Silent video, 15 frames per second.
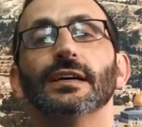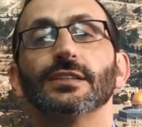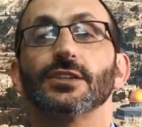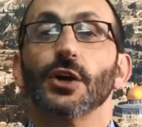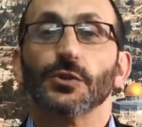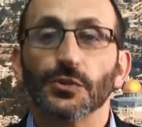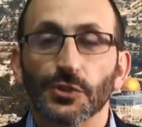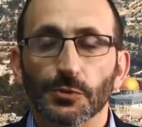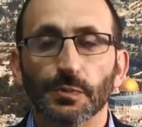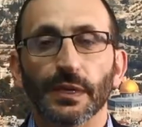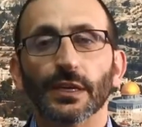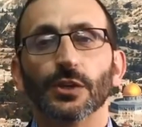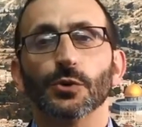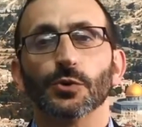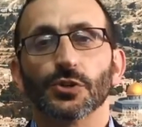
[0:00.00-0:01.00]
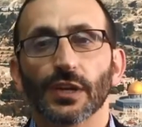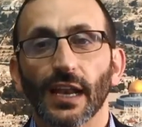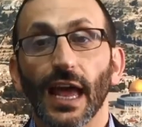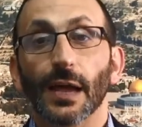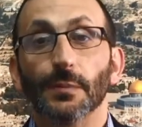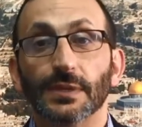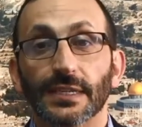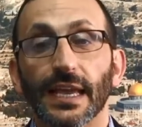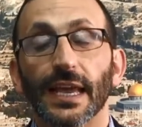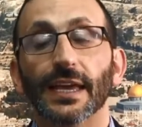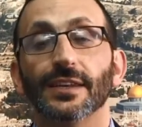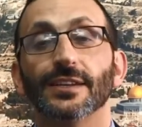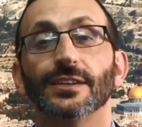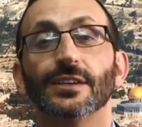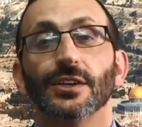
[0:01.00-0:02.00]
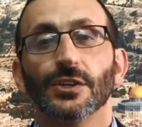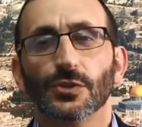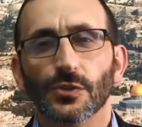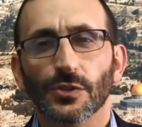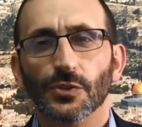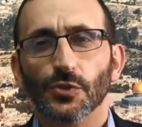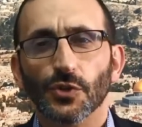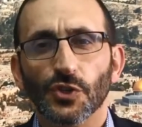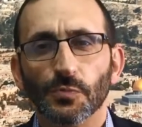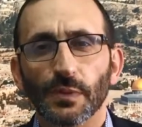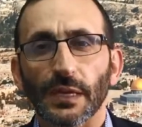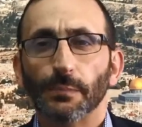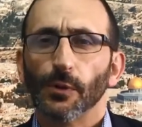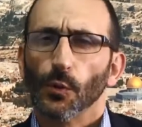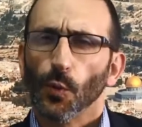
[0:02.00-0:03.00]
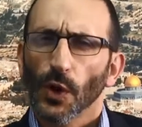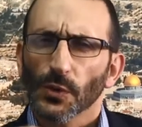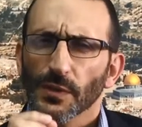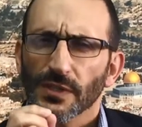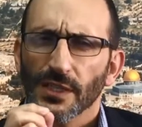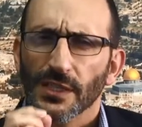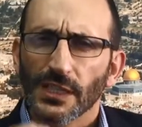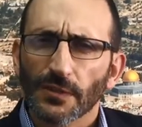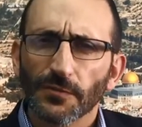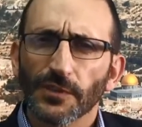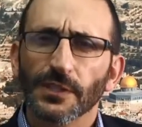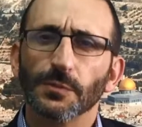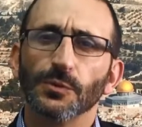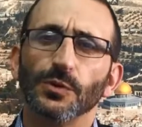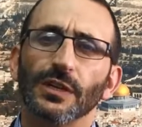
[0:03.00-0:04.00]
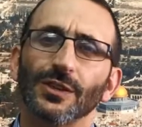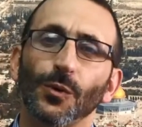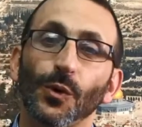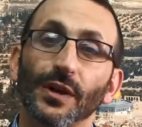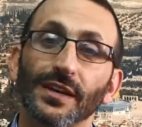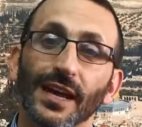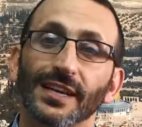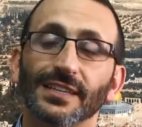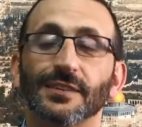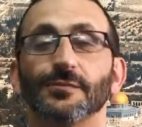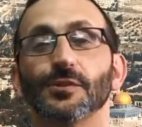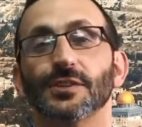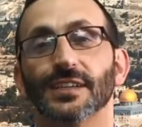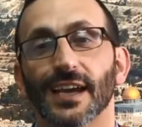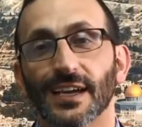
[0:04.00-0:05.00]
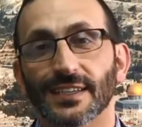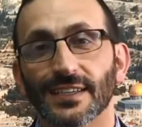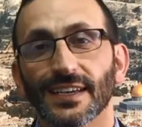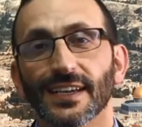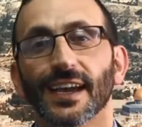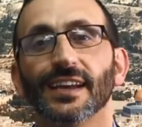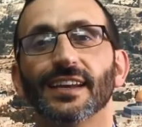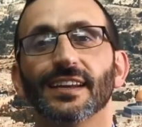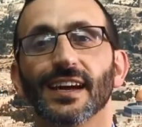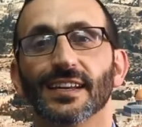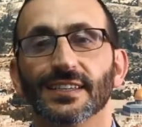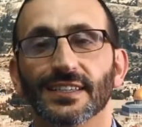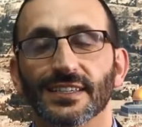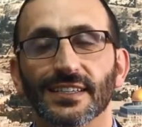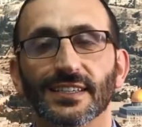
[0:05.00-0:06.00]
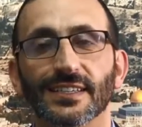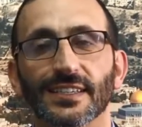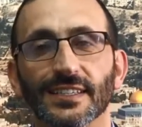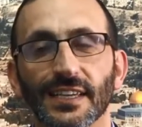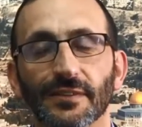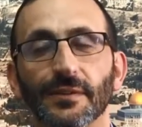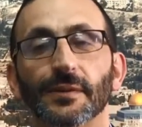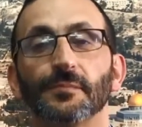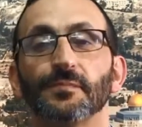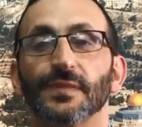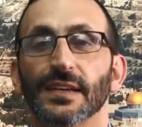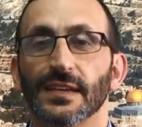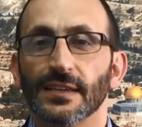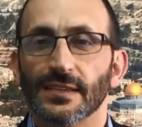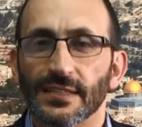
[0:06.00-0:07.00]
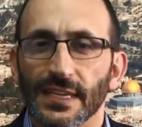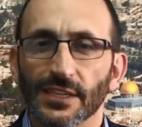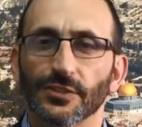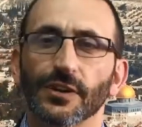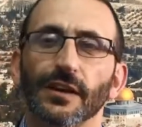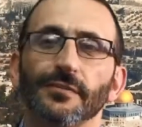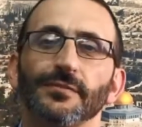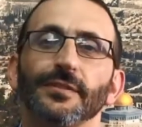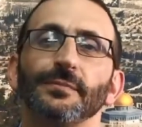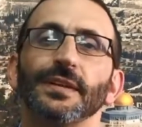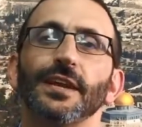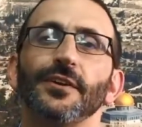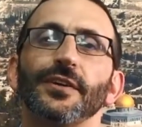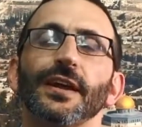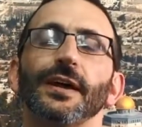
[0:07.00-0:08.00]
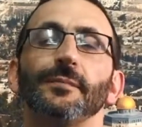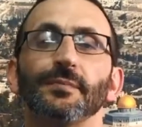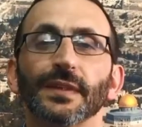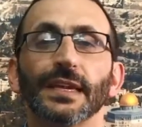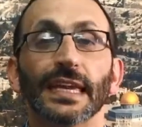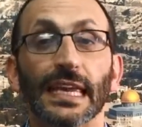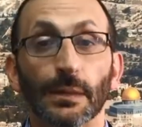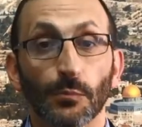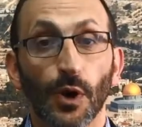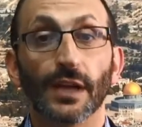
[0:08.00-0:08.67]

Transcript: so to speak, Yerushalayim was handed to the Jewish people. What was the difference between the war in 1948 and in 1967? Says Rav Neria in